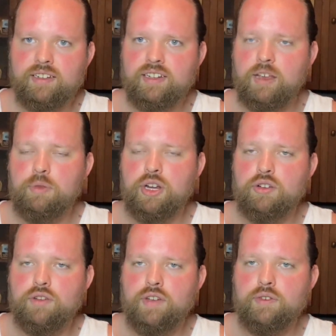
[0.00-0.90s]
let me know
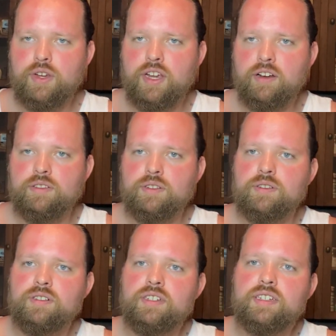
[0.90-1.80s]
your favorite character.
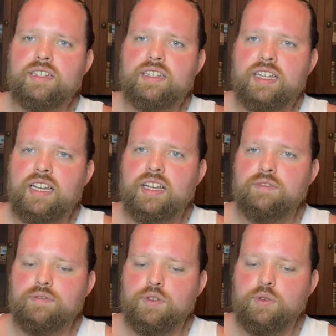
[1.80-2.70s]

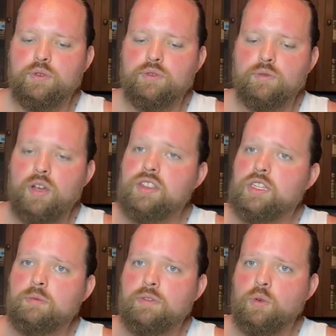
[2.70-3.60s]
If you've read
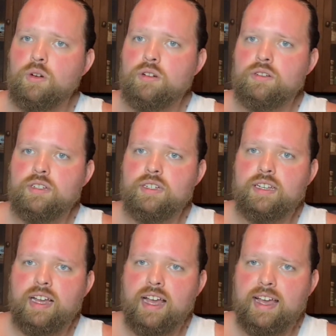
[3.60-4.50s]
these before
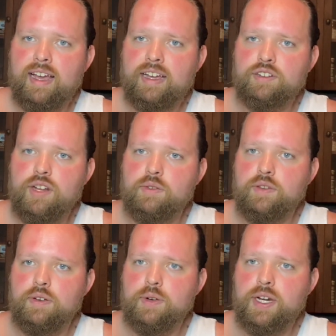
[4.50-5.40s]
and you have a
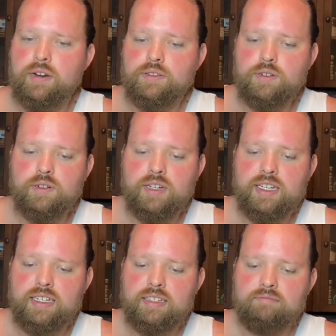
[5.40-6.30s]
favorite character
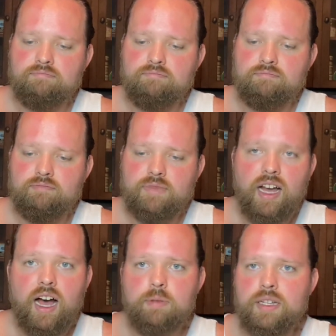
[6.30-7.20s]
in The
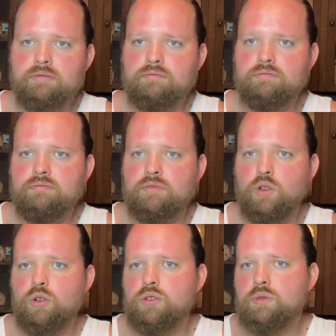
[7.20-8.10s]
Hobbit,
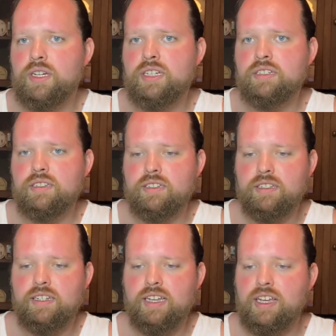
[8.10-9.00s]
Lord of the Rings,
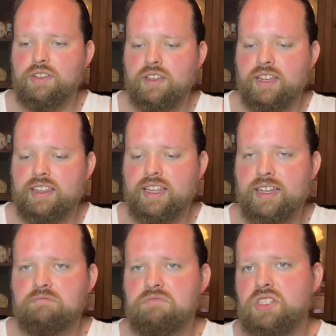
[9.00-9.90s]
anything like
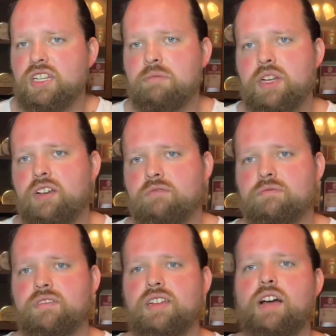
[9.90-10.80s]
that, just let me know.
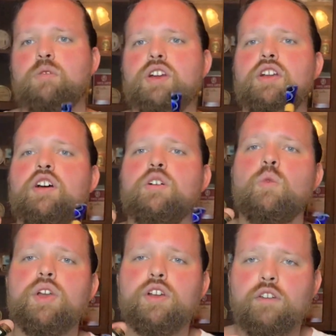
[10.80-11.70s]
I want to know
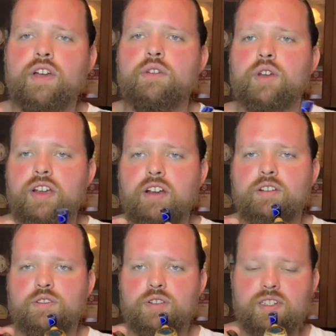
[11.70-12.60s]
what your favorite
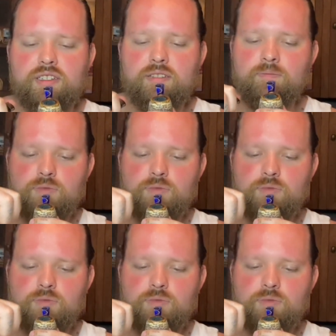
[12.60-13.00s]
character is.